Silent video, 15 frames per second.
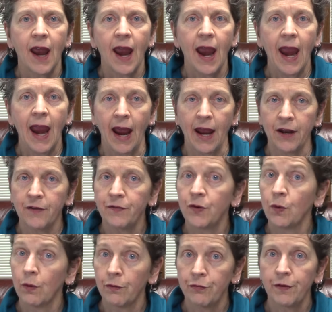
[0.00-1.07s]
And if you
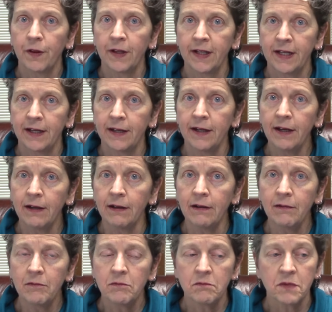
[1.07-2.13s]
were filling it in,